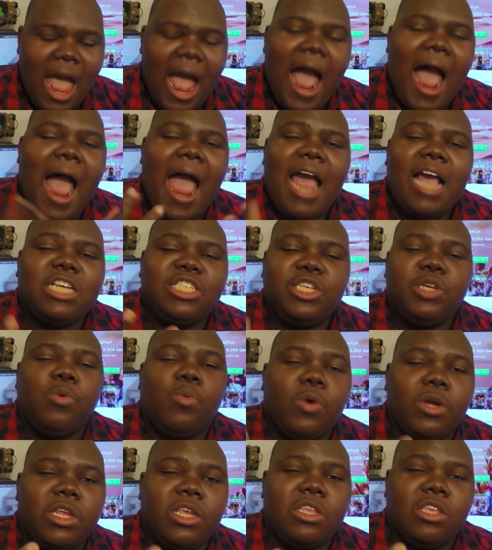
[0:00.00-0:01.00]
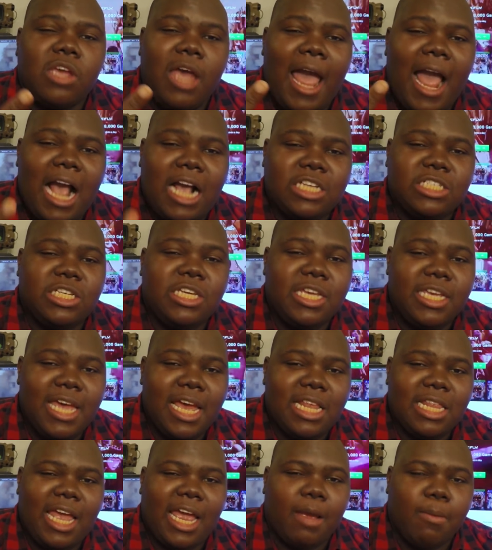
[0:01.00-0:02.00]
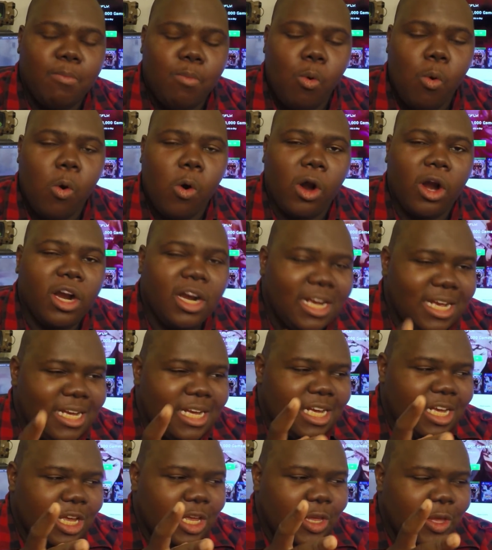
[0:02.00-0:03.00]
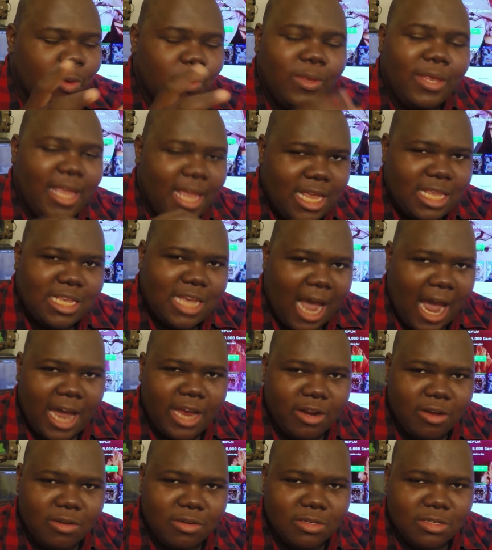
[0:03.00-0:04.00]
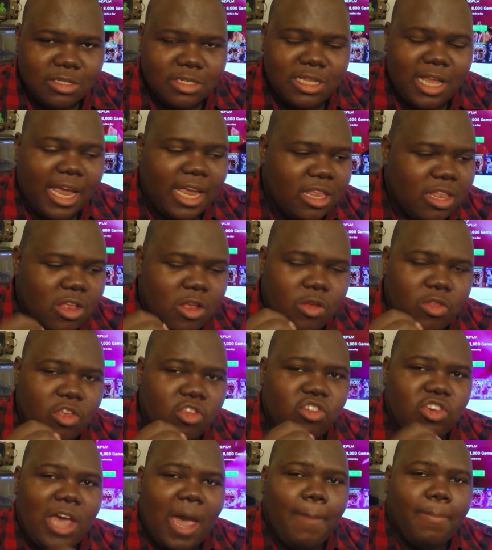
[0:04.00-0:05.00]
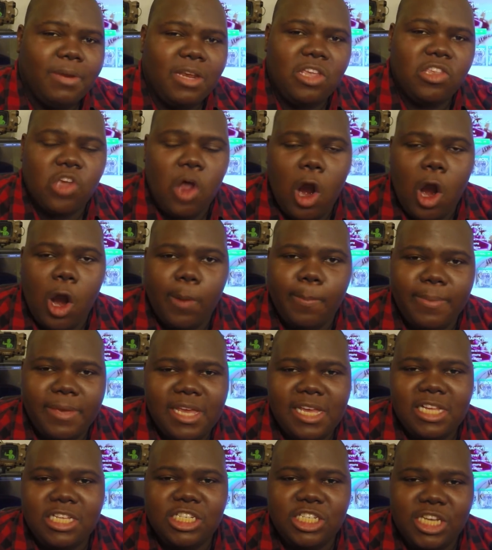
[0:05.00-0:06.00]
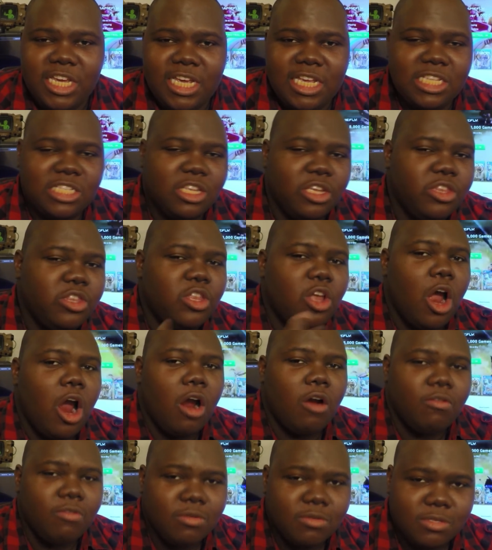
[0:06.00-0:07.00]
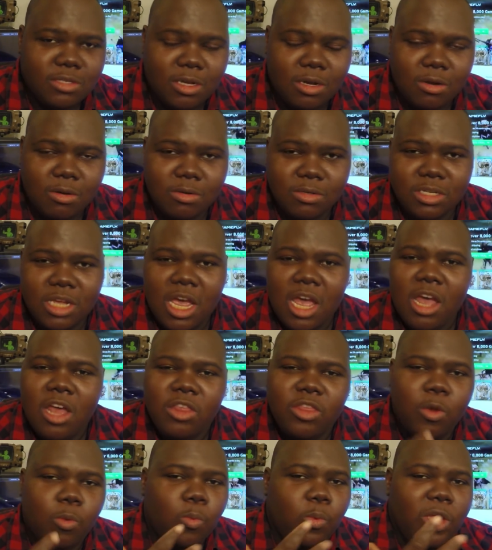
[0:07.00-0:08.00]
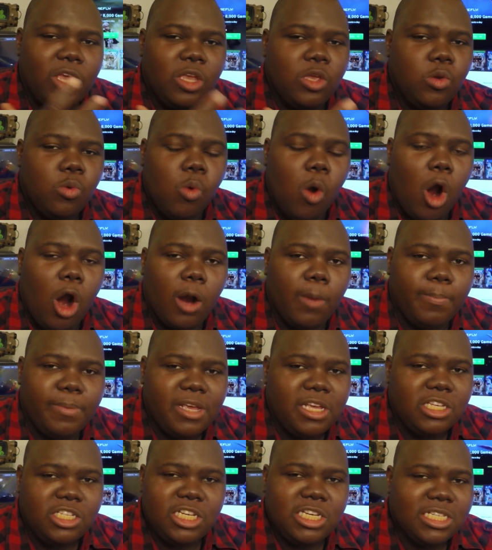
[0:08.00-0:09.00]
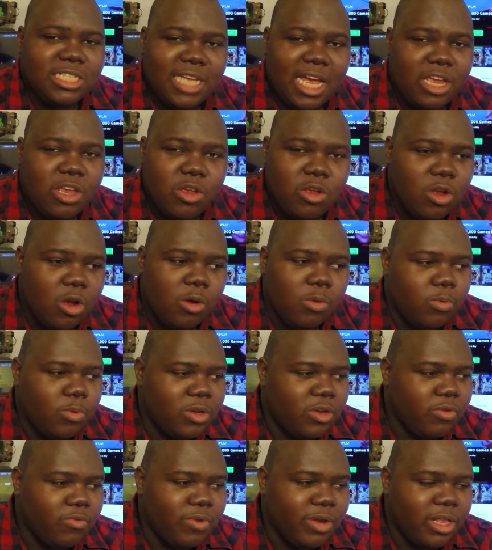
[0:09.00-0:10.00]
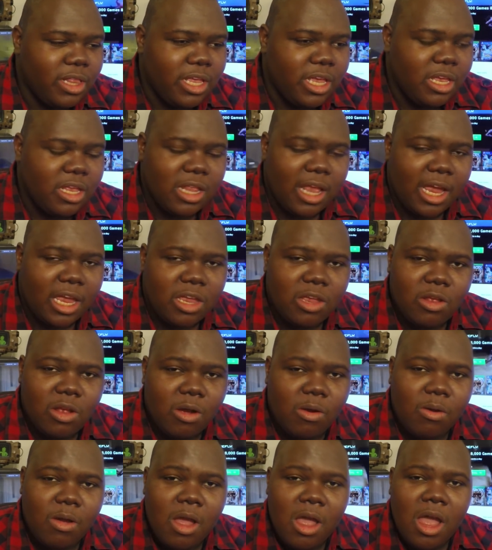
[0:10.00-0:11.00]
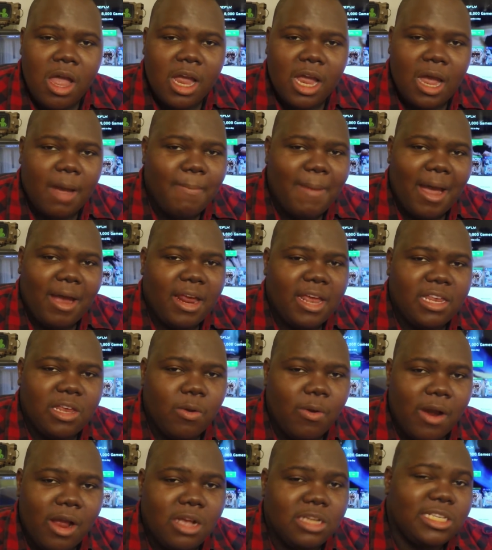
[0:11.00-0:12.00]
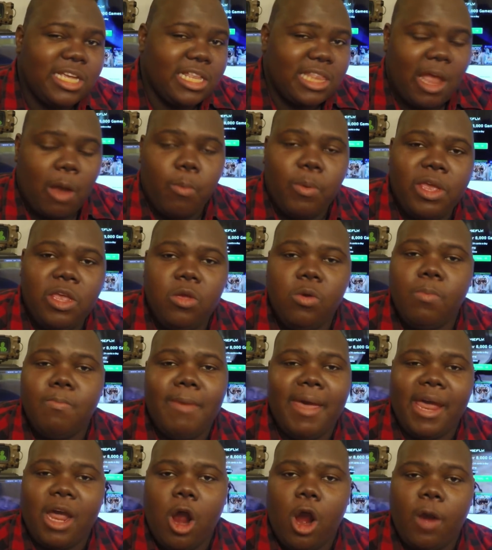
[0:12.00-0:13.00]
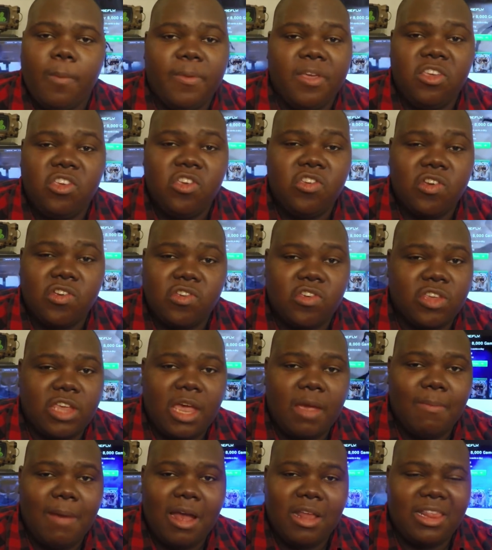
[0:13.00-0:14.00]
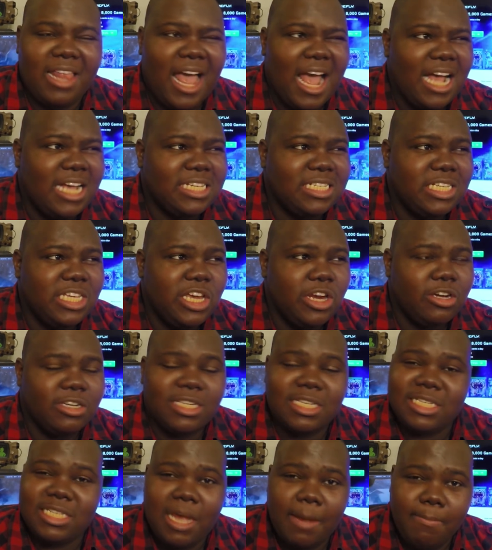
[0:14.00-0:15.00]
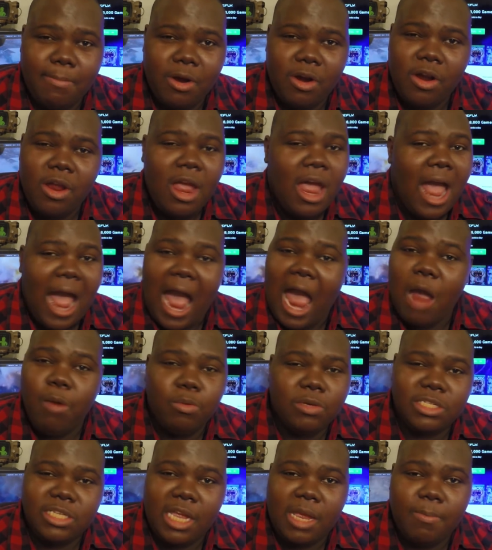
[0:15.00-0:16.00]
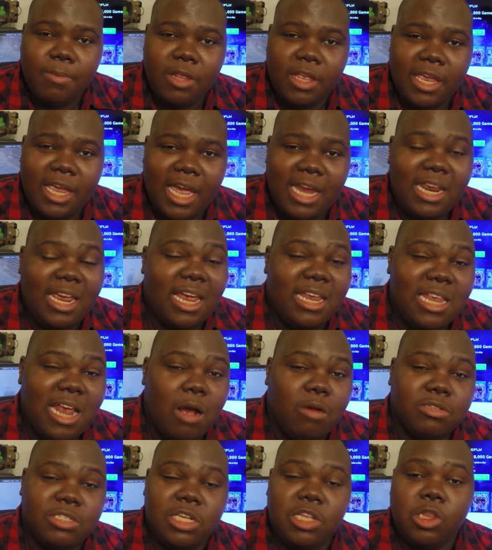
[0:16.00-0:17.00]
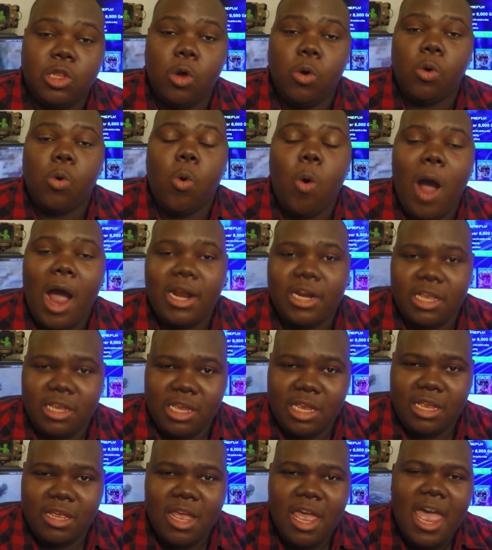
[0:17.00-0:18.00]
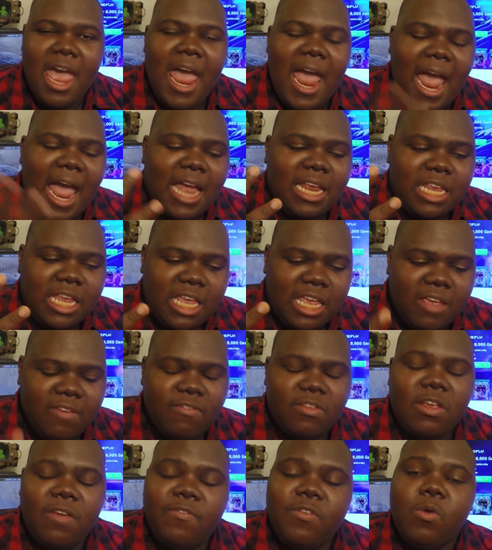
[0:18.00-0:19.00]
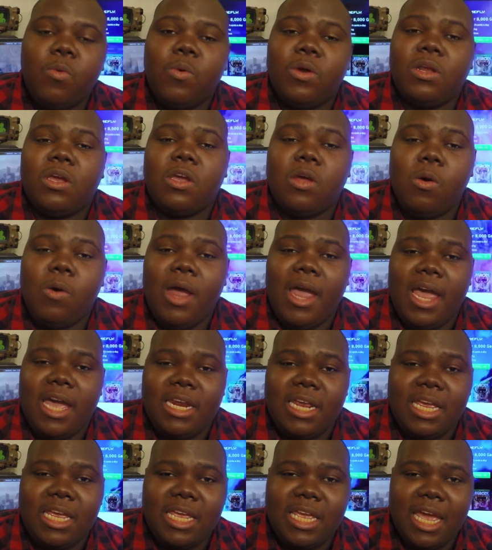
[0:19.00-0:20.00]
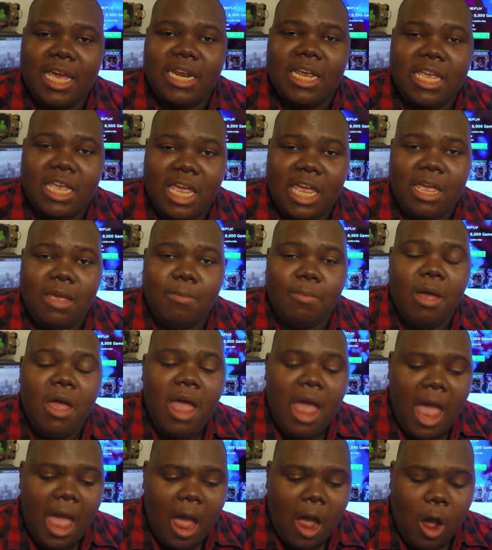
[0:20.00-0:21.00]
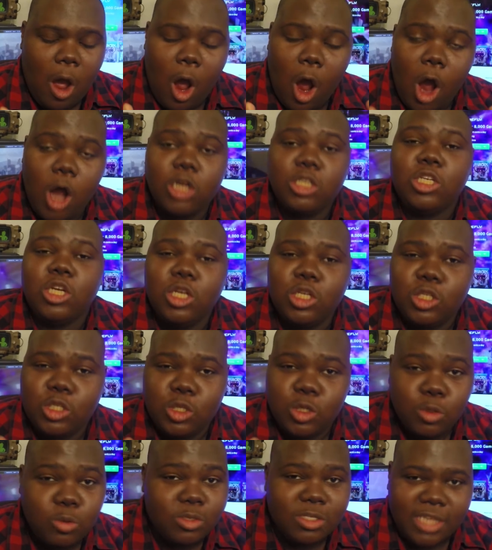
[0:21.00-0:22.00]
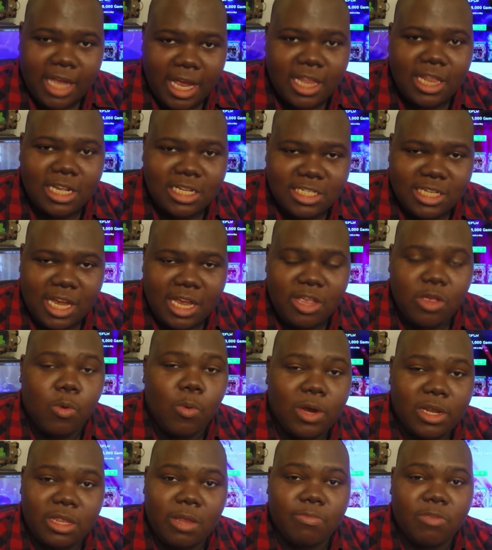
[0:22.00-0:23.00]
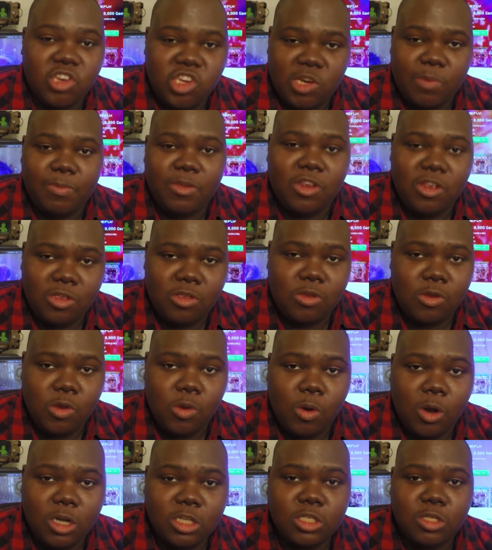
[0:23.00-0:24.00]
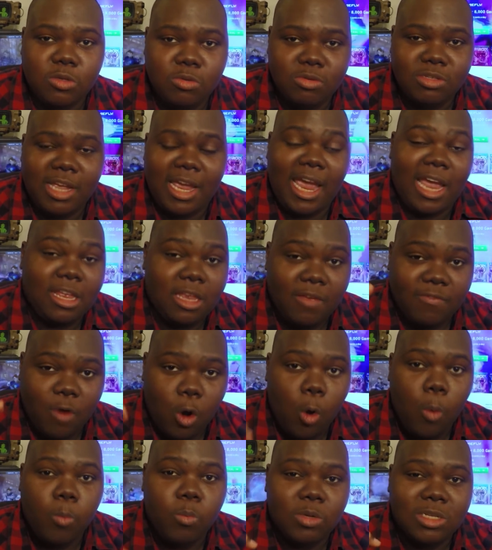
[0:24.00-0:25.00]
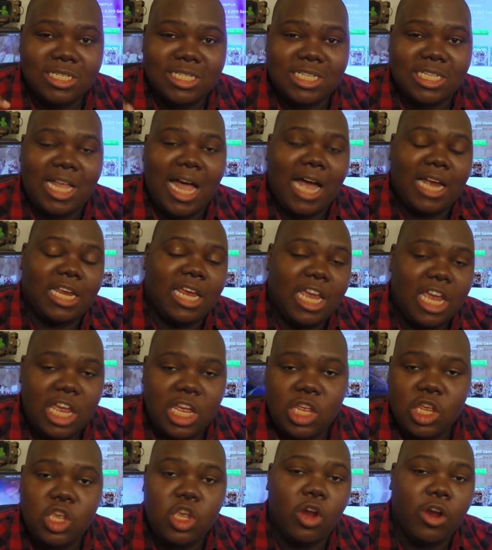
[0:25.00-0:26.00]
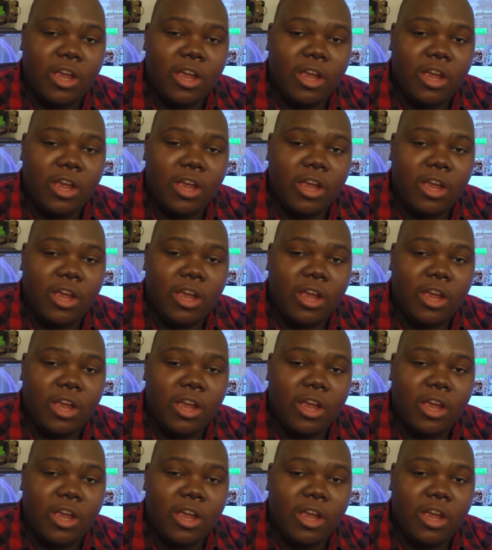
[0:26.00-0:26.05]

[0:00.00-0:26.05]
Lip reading: I actually wanted to get like more unique titles, like, you know, the Japanese RPGs, the Narutos, the Wii U RPGs that, you know, wouldn't really, like, you know, come out anywhere else. Like that Wii U Mech RPG that just came out last year, December. I wasn't able to get it, and now it's in low quantity. And even if you want to go ahead and get a game on Tuesday, let's say you want them to ship it to you on Tuesday and you have an open slot in your